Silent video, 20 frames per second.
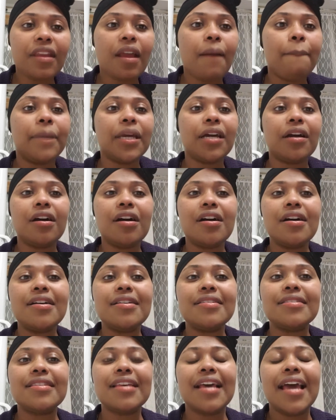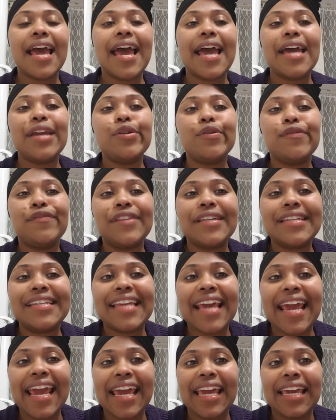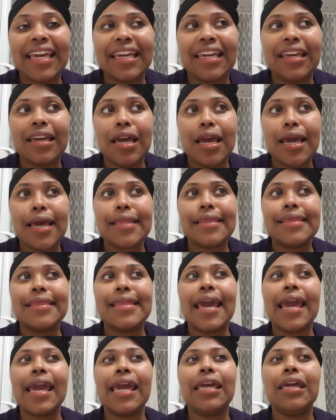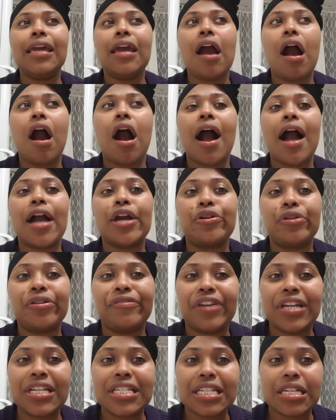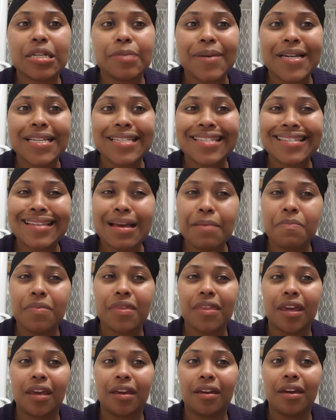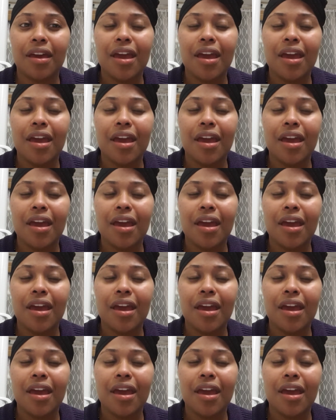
Because end of the day, they are aggravated by something.